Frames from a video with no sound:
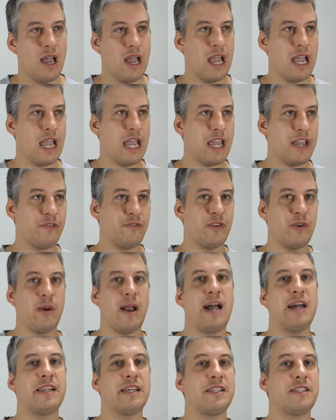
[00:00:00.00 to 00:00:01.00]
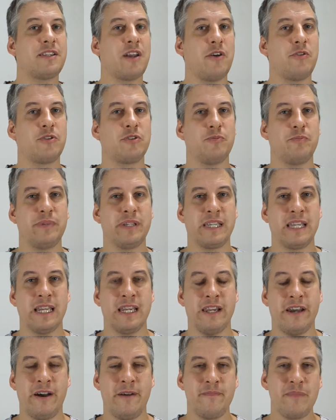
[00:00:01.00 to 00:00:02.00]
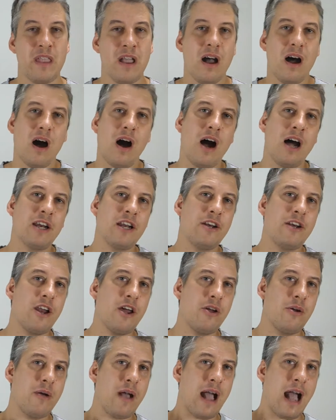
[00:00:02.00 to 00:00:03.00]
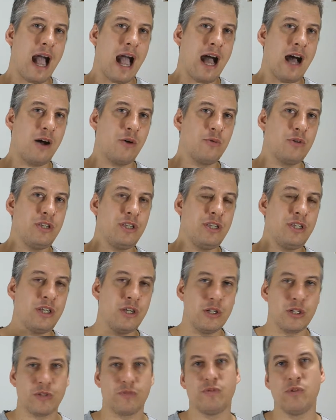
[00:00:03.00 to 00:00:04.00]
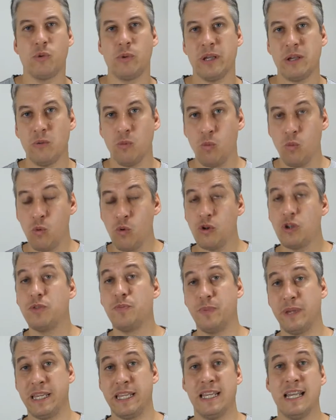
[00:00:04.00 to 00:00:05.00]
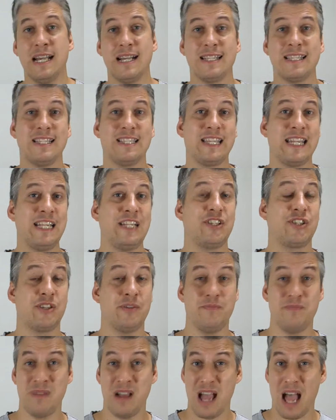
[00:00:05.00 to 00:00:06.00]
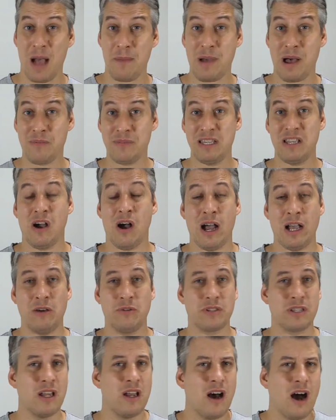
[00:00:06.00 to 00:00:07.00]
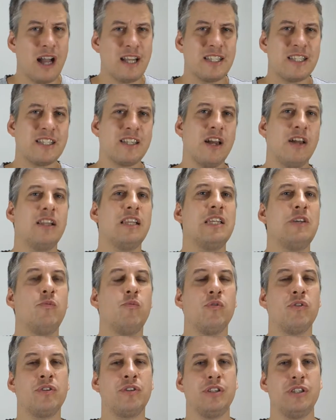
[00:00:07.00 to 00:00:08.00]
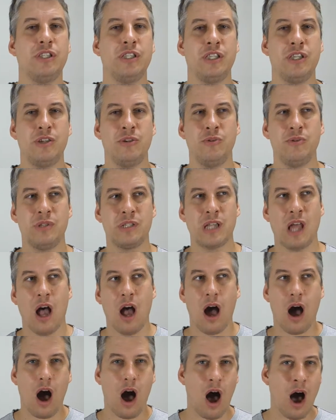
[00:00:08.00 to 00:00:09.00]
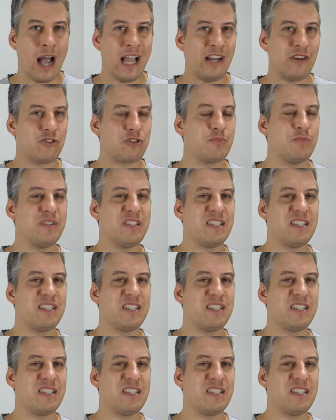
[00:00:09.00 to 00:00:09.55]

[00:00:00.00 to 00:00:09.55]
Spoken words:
if you had a total beginner, I don't know how useful it would be to teach them about the IELTS. I certainly wouldn't use IELTS